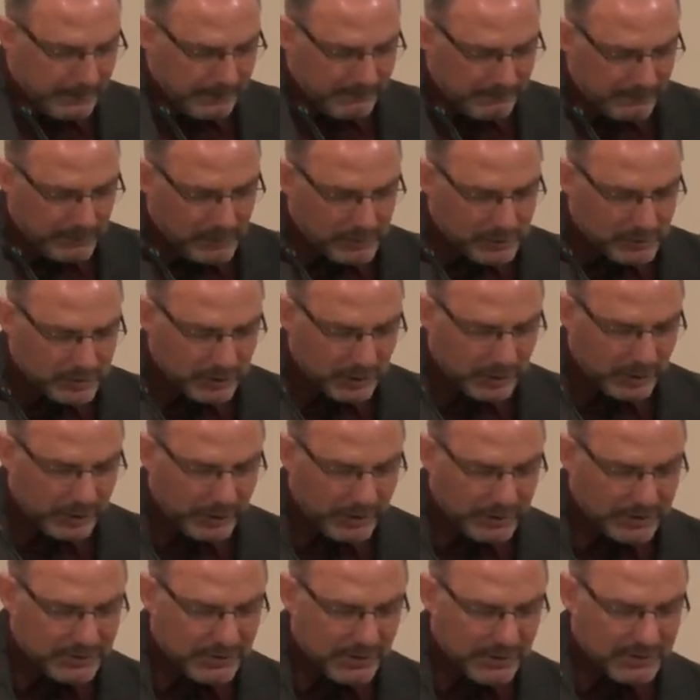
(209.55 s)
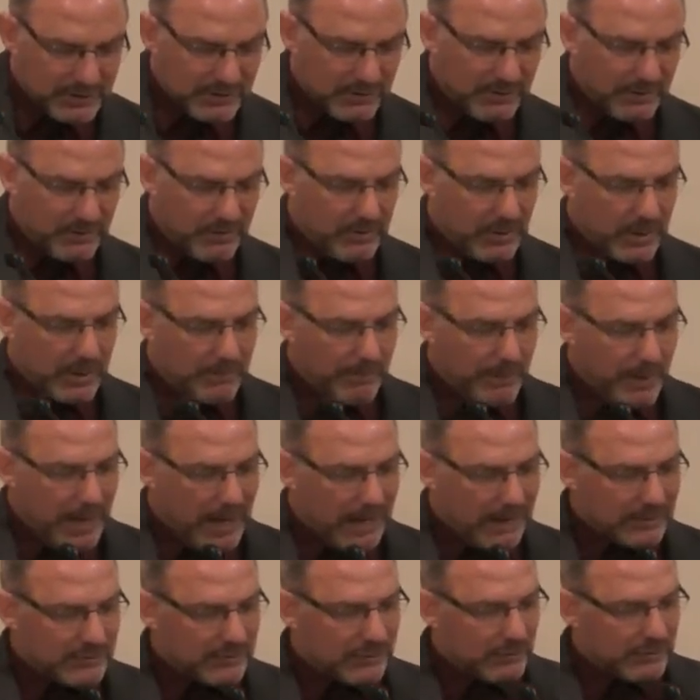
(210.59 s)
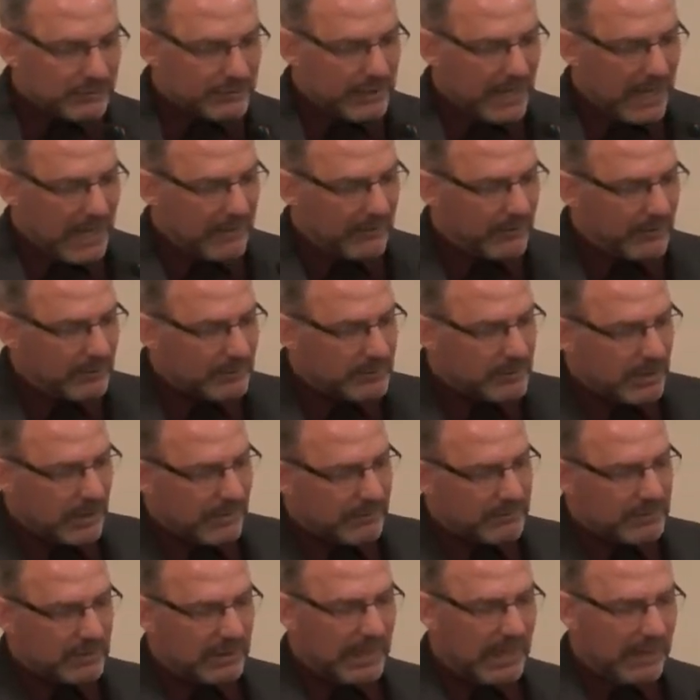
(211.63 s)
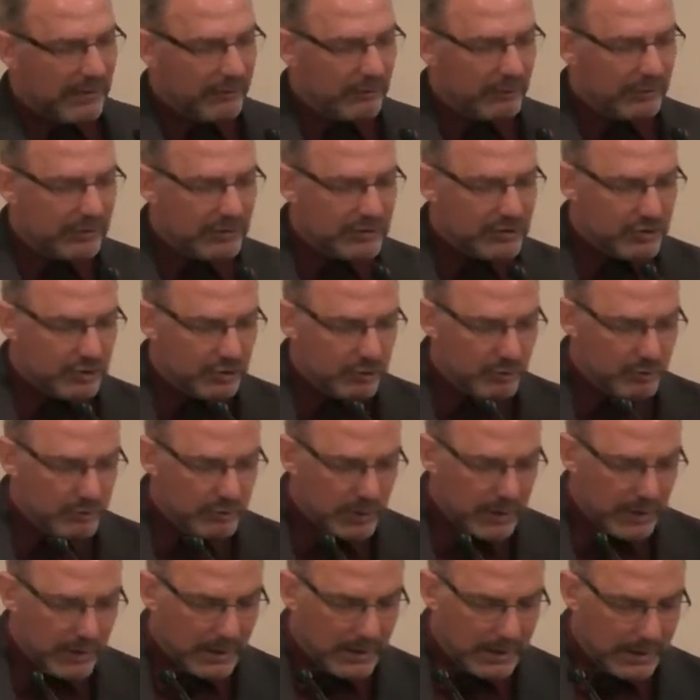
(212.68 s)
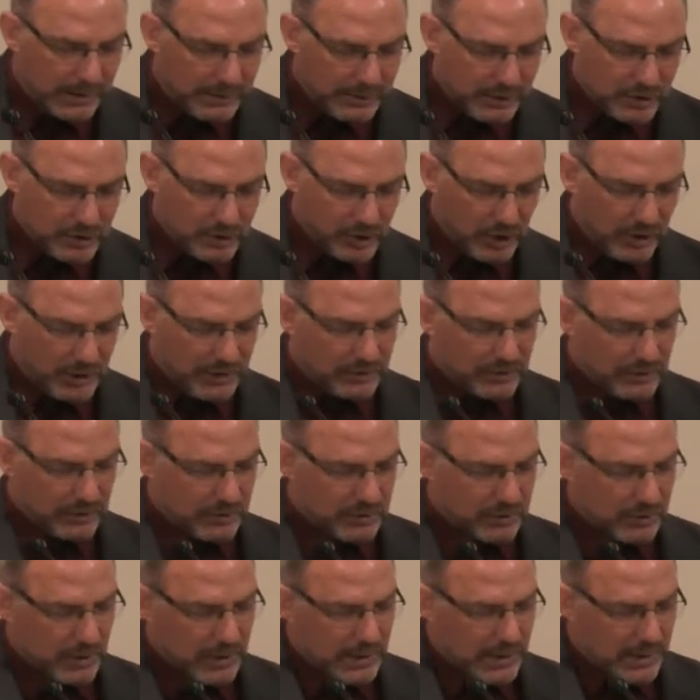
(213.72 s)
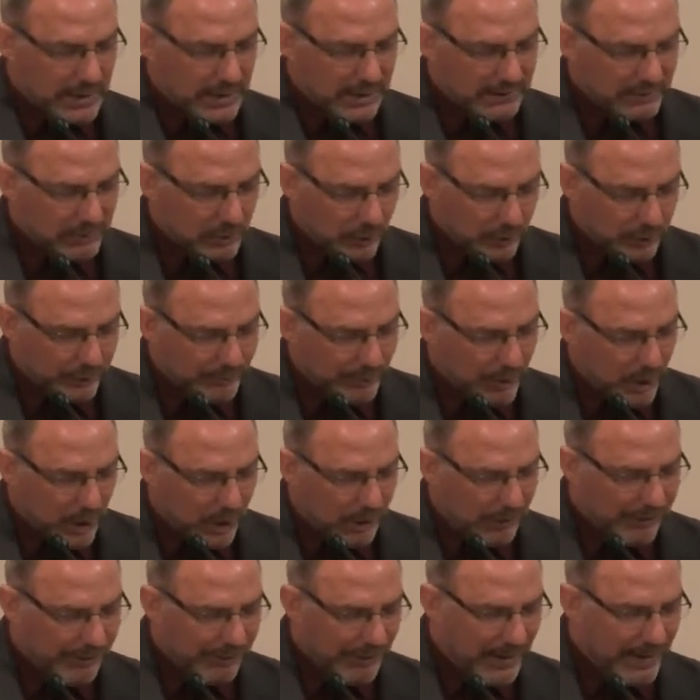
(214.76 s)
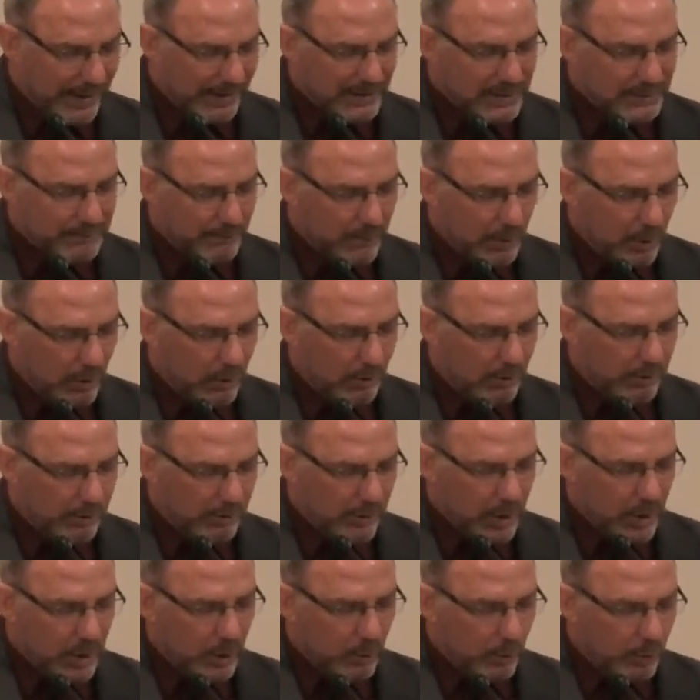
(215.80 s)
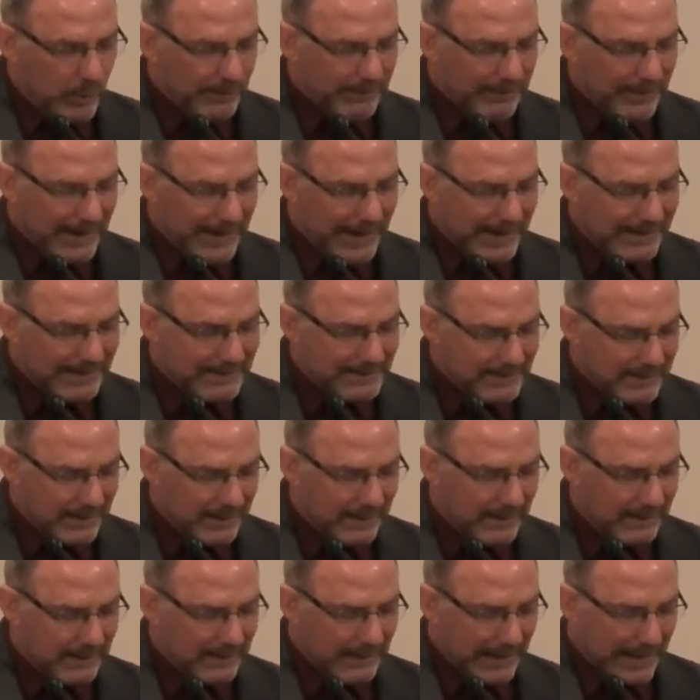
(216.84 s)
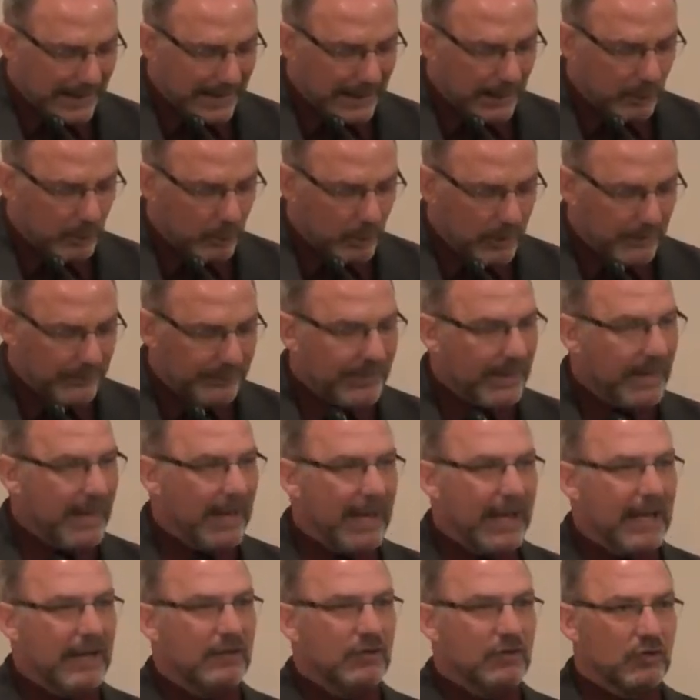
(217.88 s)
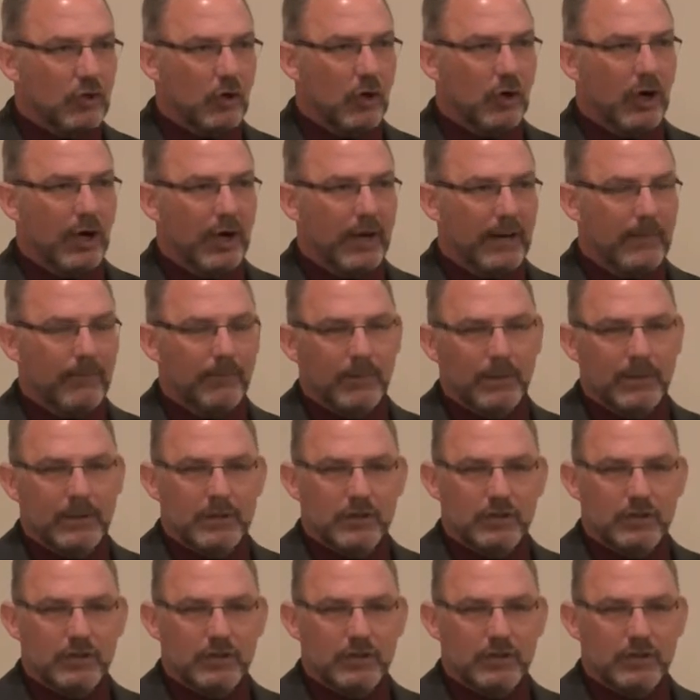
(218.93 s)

Verse 30 it says, And the apostles gathered themselves together unto, Jews, uh, unto Jesus and told him all things, both what they had done and what they had taught.